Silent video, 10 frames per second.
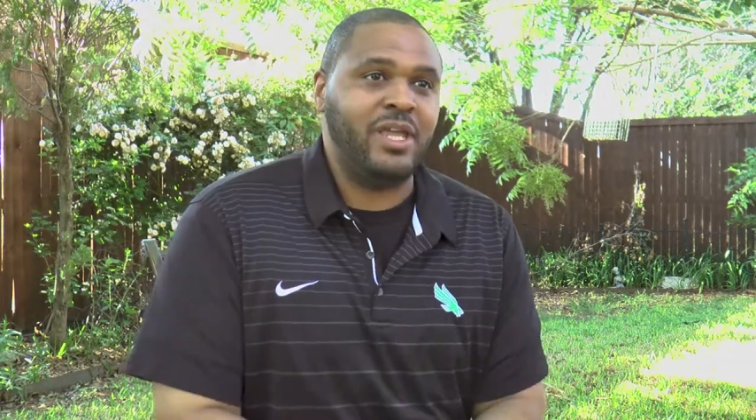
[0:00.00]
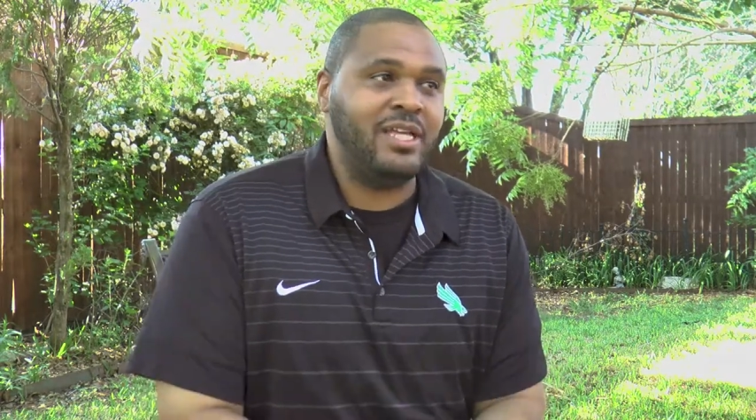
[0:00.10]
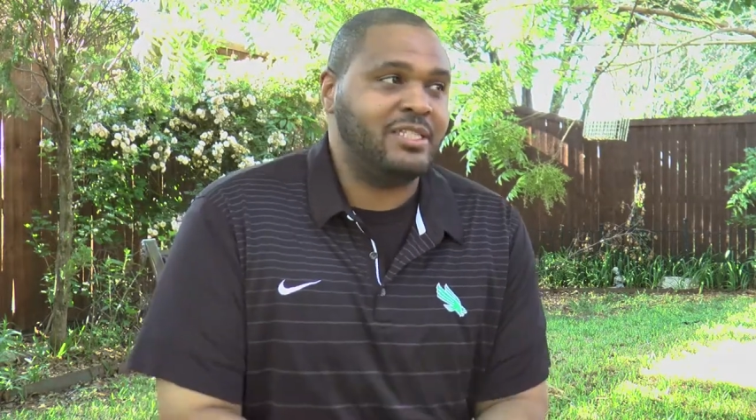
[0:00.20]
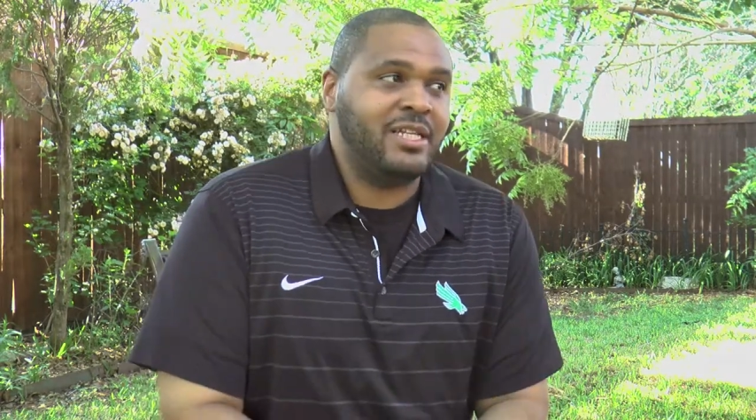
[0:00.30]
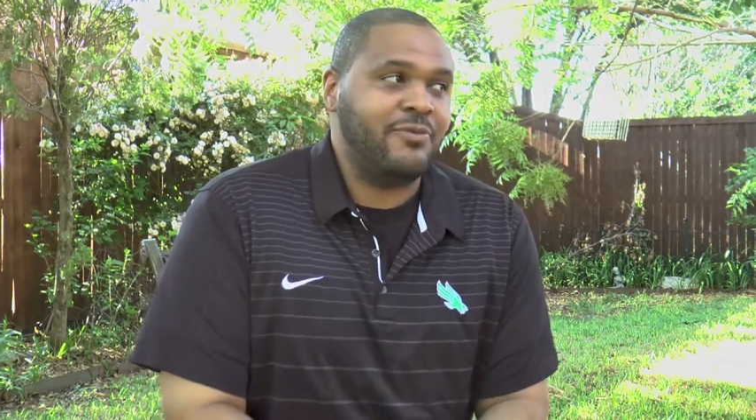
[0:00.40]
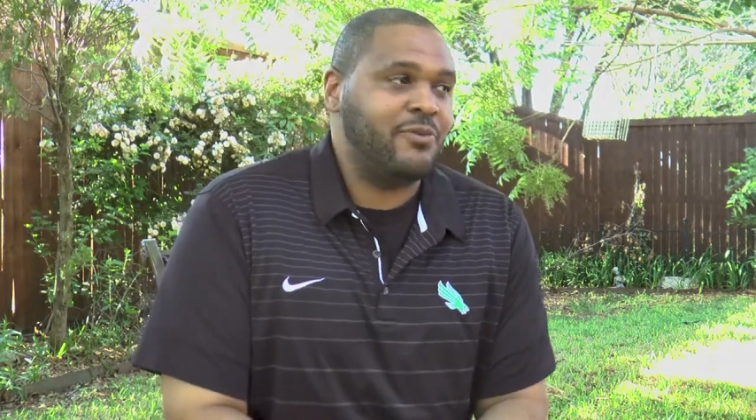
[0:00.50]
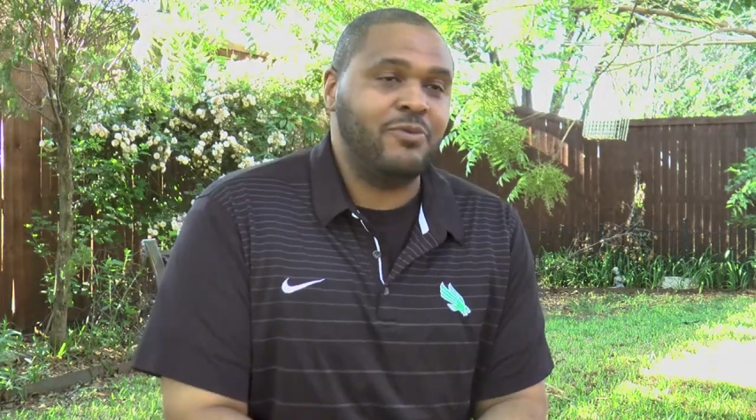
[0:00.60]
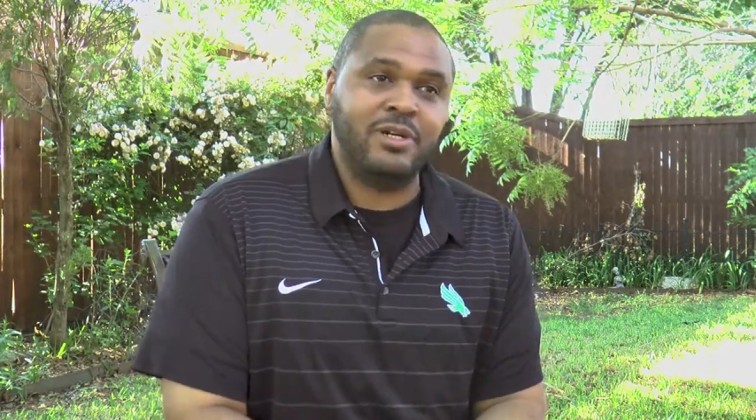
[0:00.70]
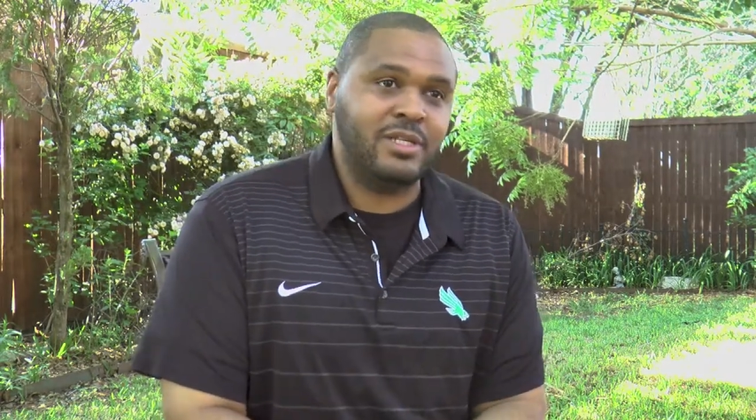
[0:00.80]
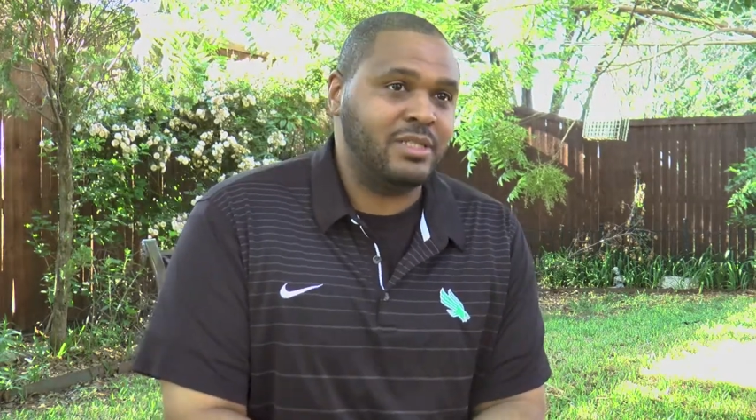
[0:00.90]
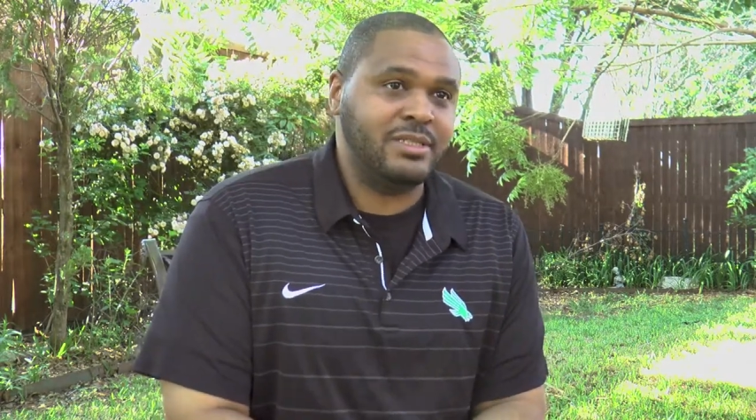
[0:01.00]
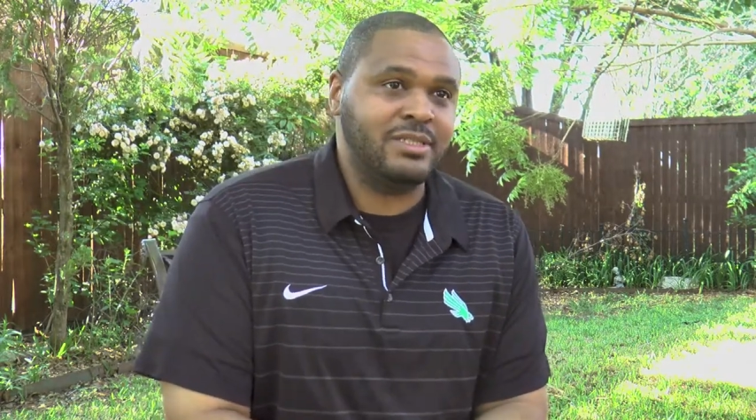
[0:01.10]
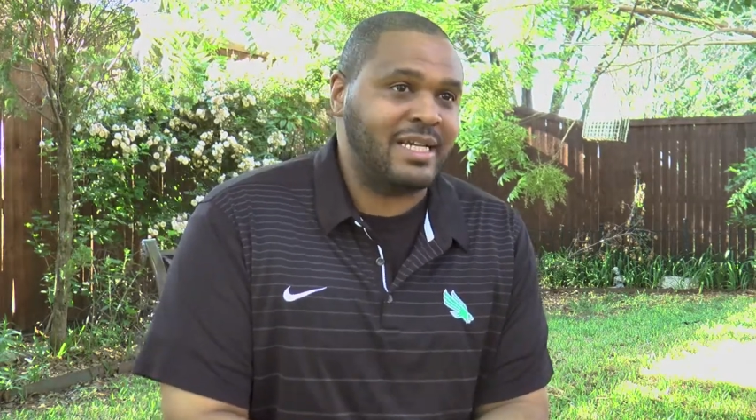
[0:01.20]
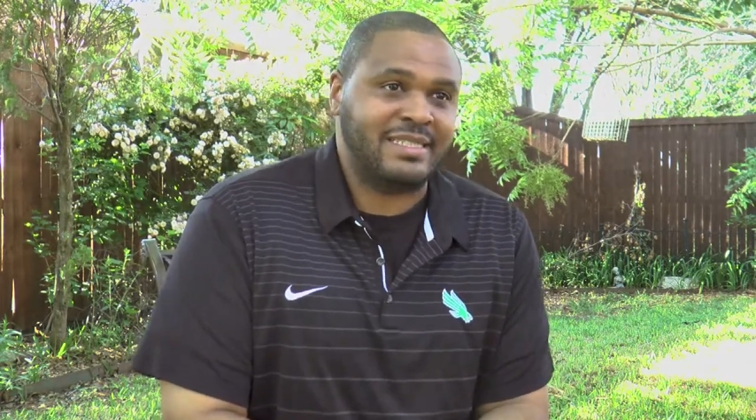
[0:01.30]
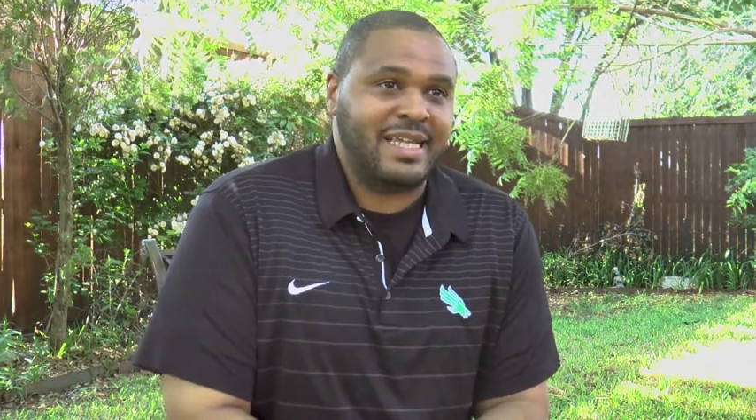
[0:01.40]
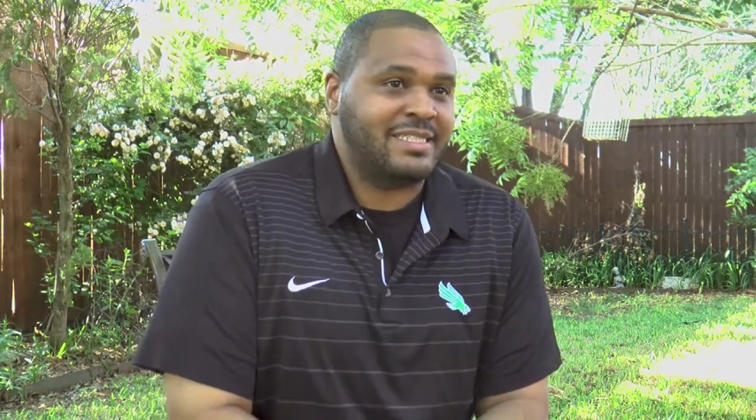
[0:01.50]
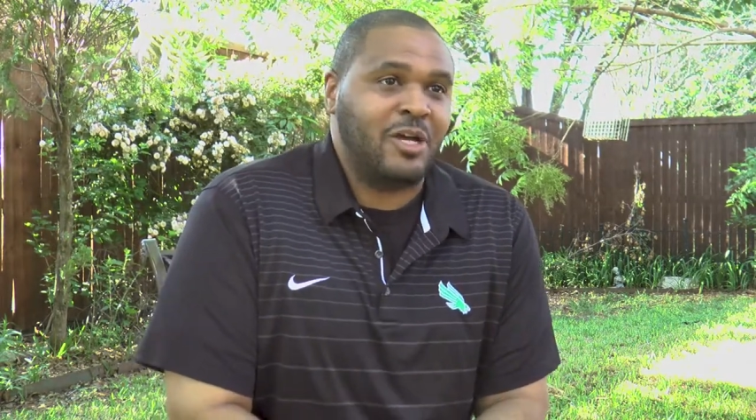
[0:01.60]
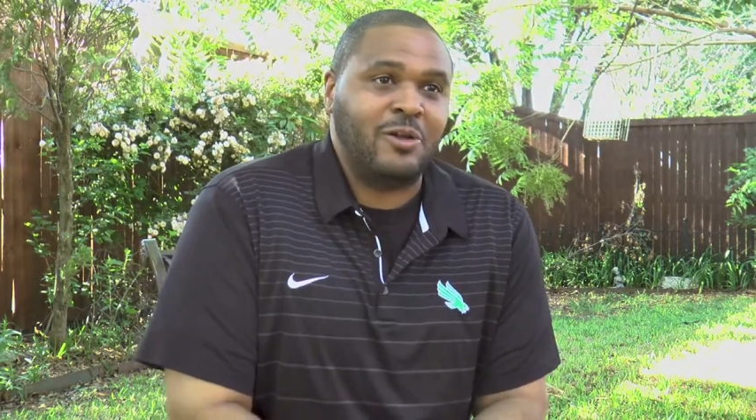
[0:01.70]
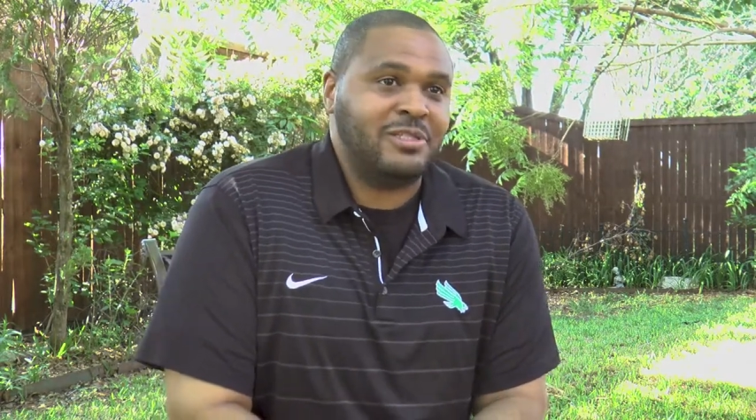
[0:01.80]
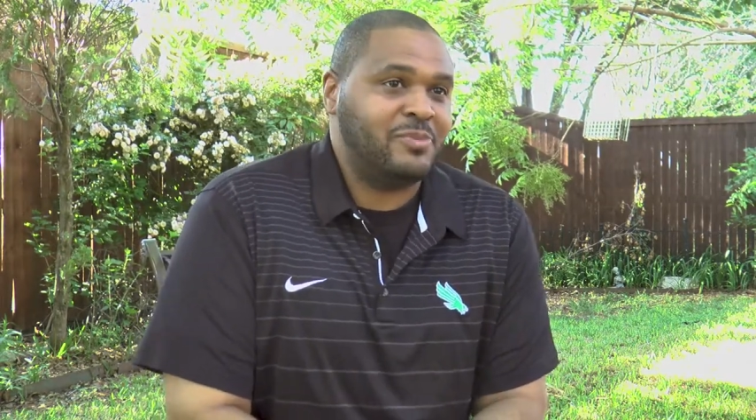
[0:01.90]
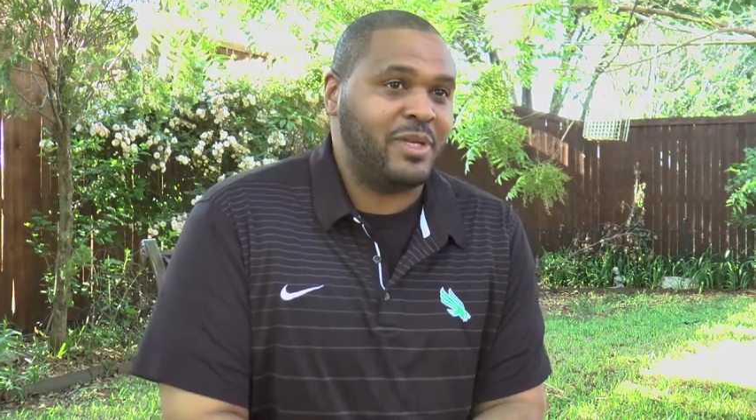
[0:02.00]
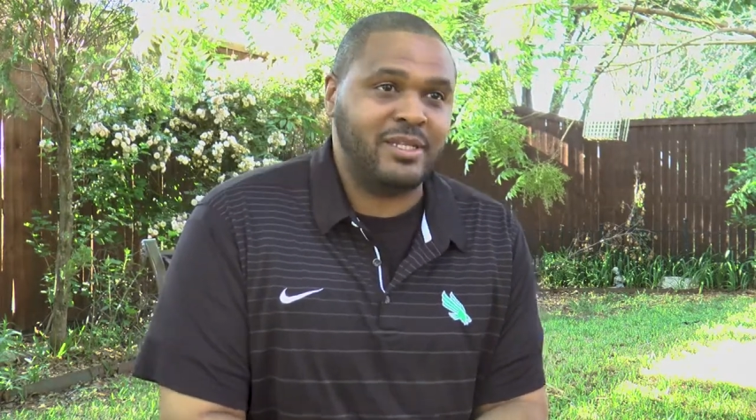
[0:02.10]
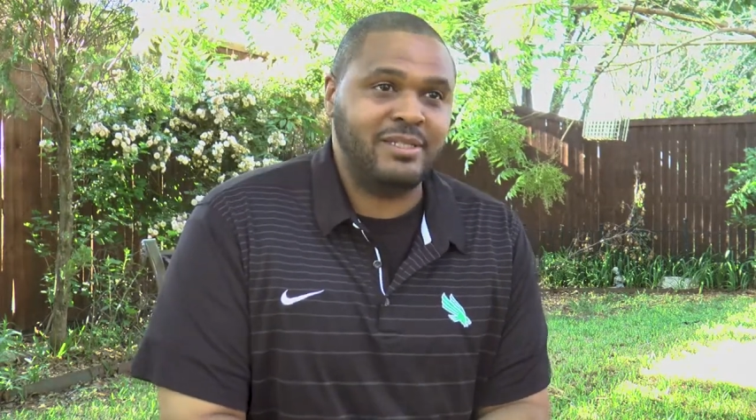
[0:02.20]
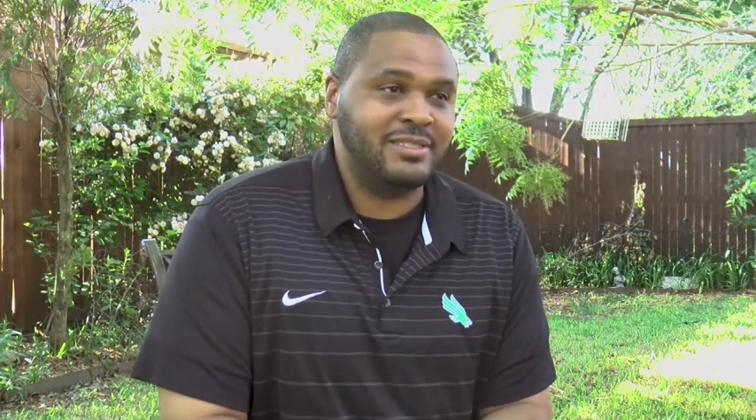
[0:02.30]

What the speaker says: each and every one of these. That's all it's been.